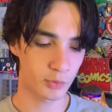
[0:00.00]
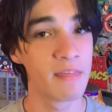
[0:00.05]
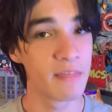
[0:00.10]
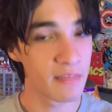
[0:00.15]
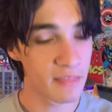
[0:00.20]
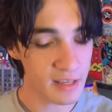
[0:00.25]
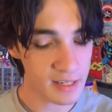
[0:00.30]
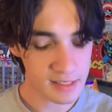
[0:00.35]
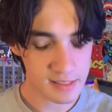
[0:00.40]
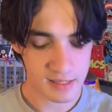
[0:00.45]

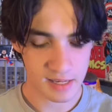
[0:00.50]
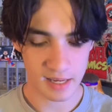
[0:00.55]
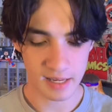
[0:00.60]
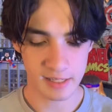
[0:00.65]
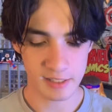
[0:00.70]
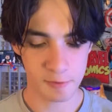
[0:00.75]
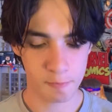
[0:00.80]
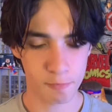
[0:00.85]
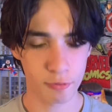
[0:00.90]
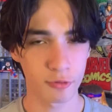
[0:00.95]
This
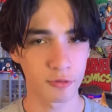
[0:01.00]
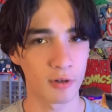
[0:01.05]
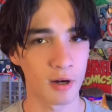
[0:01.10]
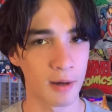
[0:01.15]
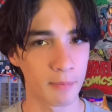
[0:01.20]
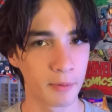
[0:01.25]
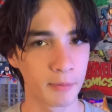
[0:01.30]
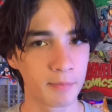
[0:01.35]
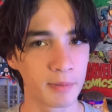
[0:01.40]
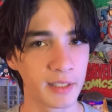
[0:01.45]
is
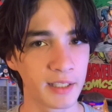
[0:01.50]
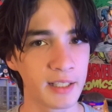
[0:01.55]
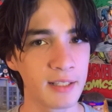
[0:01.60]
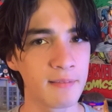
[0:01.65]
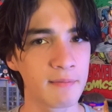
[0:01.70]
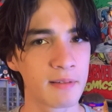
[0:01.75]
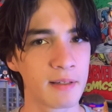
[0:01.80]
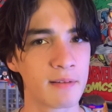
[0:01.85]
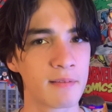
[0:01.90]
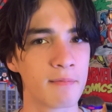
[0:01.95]
probably
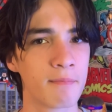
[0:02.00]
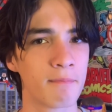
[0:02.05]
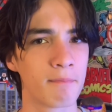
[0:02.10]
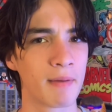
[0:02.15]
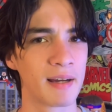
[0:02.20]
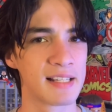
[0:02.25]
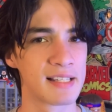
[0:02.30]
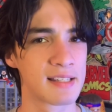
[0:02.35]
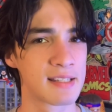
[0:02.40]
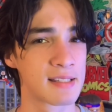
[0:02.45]

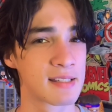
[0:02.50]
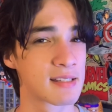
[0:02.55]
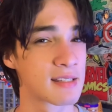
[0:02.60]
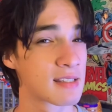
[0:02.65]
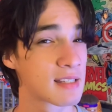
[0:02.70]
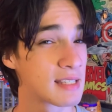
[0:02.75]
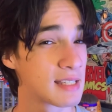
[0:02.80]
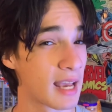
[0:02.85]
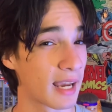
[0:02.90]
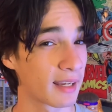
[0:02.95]
my
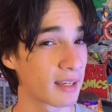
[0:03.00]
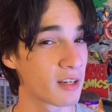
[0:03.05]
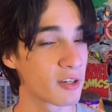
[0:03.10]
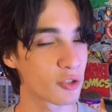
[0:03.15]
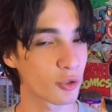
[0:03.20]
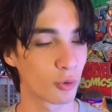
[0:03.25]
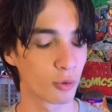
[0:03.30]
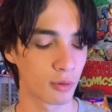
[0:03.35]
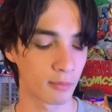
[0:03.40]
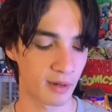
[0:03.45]
second
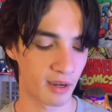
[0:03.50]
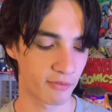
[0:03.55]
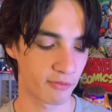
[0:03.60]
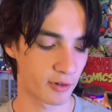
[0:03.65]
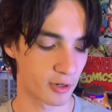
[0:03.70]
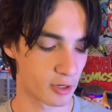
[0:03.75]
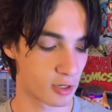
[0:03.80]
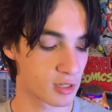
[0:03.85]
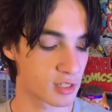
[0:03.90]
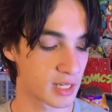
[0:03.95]
or my
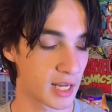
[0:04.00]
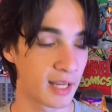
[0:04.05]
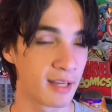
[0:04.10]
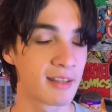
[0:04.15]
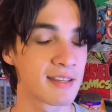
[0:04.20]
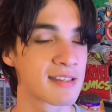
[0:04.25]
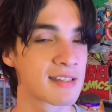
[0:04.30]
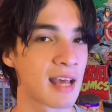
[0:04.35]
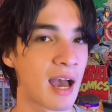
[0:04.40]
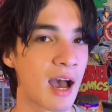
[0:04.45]
first. It
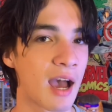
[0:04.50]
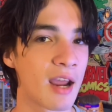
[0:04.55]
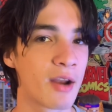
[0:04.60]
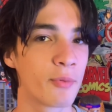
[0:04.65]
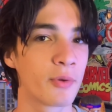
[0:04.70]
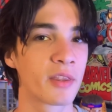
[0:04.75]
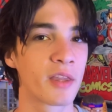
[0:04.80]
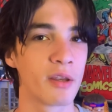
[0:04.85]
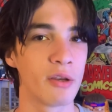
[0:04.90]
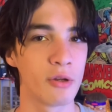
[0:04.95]
is tied
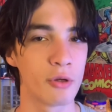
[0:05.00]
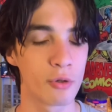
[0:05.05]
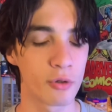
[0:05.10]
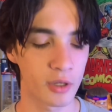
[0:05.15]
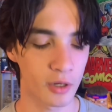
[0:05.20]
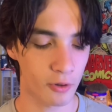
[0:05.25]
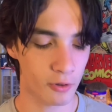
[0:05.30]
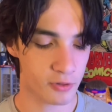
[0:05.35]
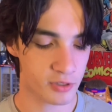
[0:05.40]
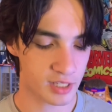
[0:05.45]
with the new
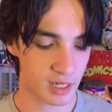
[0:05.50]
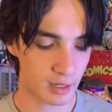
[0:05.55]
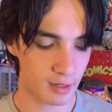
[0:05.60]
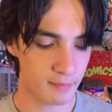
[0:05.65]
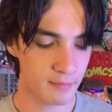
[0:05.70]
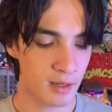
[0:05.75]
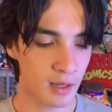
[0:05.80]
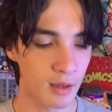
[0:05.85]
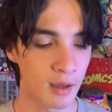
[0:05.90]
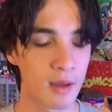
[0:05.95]
Heroes
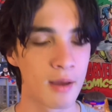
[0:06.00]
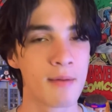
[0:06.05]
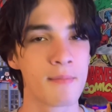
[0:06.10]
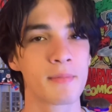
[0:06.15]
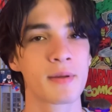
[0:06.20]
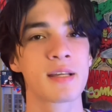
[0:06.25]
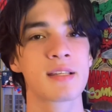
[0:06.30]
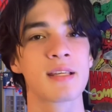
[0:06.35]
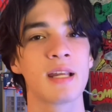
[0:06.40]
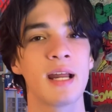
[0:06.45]
Time
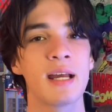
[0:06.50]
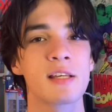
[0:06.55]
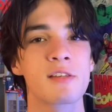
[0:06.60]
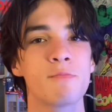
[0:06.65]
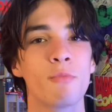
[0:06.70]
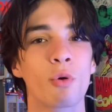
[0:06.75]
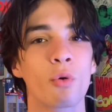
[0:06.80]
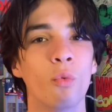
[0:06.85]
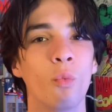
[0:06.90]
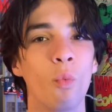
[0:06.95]
because it has
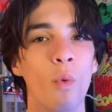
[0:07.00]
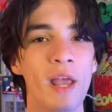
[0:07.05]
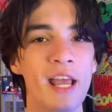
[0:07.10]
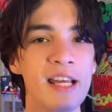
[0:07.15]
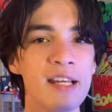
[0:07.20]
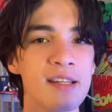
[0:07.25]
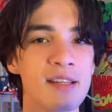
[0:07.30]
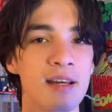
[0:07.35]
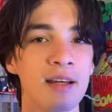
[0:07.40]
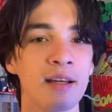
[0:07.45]
more
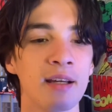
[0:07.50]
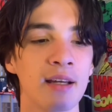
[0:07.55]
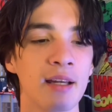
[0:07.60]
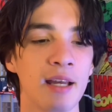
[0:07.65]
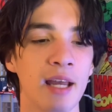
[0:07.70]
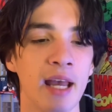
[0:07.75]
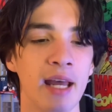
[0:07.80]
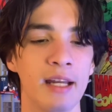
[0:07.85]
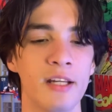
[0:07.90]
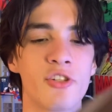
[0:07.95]
weight,
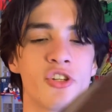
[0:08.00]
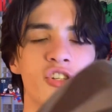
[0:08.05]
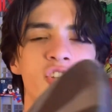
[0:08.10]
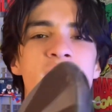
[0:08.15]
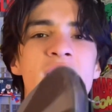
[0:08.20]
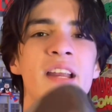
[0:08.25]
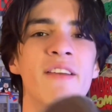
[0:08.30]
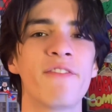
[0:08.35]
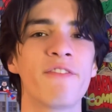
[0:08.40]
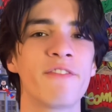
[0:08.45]
and
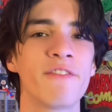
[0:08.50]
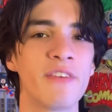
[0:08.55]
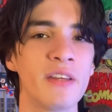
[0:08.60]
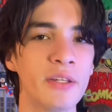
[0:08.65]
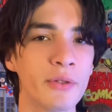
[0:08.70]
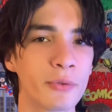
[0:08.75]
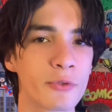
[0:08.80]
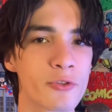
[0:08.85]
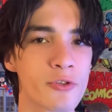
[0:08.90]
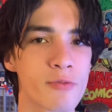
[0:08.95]
it
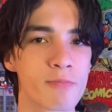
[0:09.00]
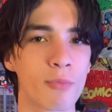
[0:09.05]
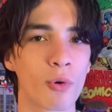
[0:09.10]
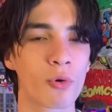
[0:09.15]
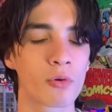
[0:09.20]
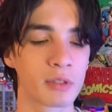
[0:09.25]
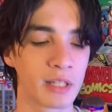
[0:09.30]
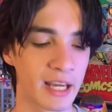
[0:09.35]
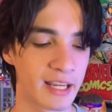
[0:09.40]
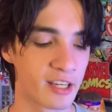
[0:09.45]
feels
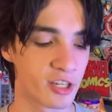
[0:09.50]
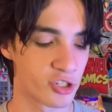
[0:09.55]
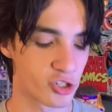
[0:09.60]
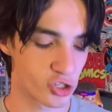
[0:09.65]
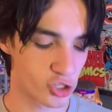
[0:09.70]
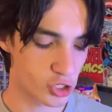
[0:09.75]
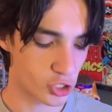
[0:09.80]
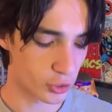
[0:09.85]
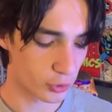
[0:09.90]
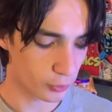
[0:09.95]
more like a
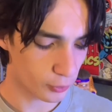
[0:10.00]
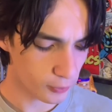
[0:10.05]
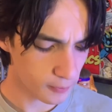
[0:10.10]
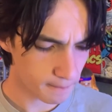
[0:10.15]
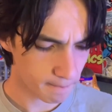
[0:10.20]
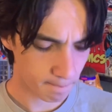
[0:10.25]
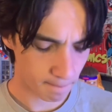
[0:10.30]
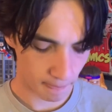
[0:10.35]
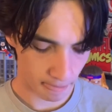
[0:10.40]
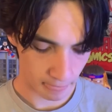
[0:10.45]
shoe.
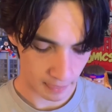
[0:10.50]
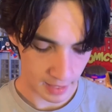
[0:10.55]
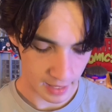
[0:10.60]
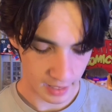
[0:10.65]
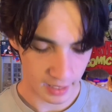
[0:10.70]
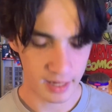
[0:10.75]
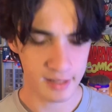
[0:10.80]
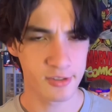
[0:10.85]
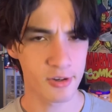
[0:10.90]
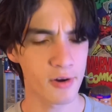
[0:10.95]

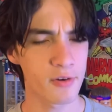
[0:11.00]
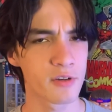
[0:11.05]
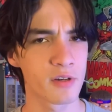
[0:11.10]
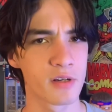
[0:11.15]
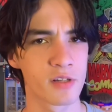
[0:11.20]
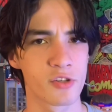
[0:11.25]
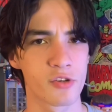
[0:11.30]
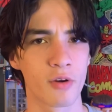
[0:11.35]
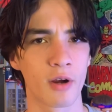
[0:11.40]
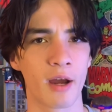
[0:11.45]
It's hard to
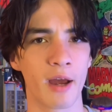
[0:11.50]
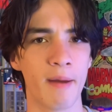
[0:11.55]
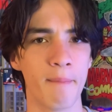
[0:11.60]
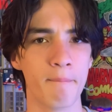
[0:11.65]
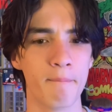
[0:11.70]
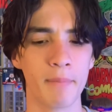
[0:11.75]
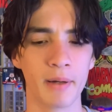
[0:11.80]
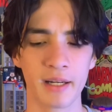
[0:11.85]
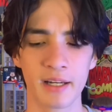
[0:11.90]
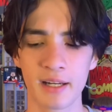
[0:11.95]
describe,
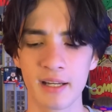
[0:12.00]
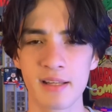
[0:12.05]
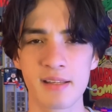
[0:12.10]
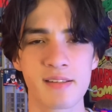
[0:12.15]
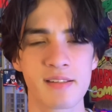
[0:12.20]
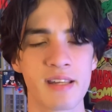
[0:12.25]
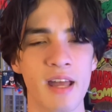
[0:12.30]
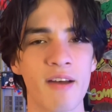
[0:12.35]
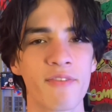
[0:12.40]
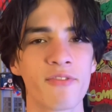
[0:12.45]
but it is
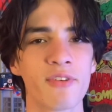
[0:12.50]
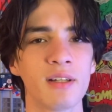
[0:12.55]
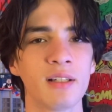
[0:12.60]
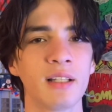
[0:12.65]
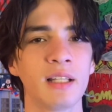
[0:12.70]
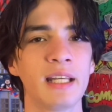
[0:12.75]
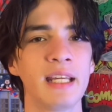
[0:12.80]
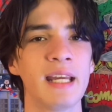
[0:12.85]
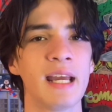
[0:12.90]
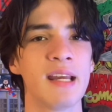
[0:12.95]

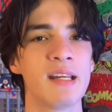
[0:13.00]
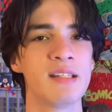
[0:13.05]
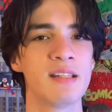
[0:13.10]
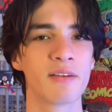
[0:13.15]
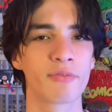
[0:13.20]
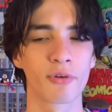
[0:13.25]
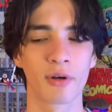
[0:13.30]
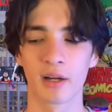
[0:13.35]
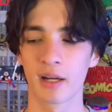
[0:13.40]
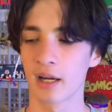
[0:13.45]
definitely a
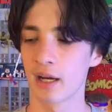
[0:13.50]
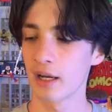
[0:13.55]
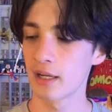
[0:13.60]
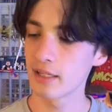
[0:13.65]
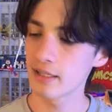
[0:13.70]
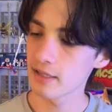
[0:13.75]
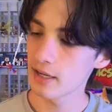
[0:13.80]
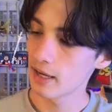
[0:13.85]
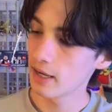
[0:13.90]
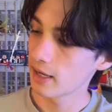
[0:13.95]
different
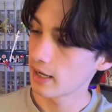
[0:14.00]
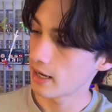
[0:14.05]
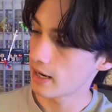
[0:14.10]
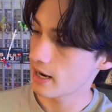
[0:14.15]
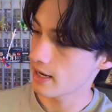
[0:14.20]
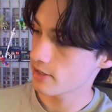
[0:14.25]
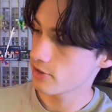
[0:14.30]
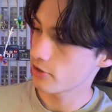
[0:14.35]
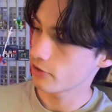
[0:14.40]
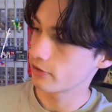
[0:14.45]
kind, and
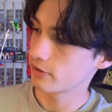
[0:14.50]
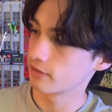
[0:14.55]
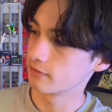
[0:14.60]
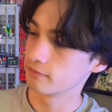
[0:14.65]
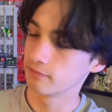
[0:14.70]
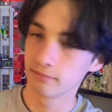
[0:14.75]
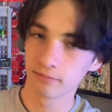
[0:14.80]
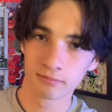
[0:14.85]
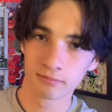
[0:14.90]
as you can,